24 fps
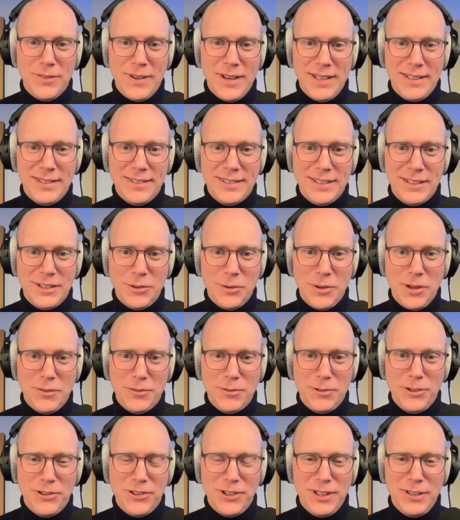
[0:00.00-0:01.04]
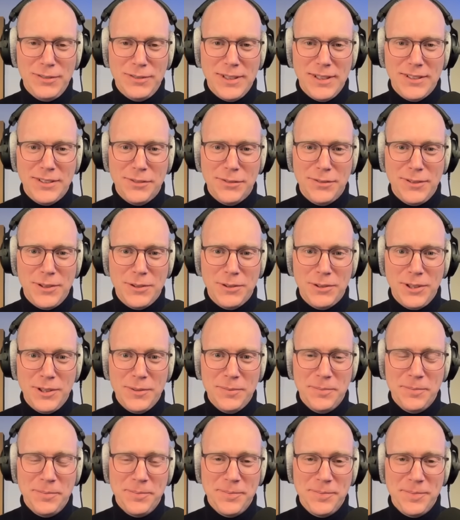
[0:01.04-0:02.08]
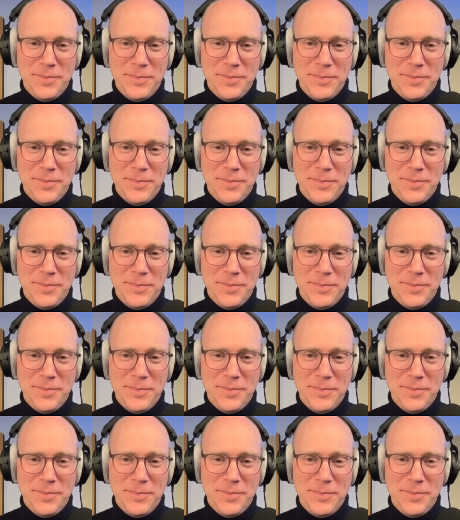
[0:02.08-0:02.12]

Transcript: advice that you have received as a founder?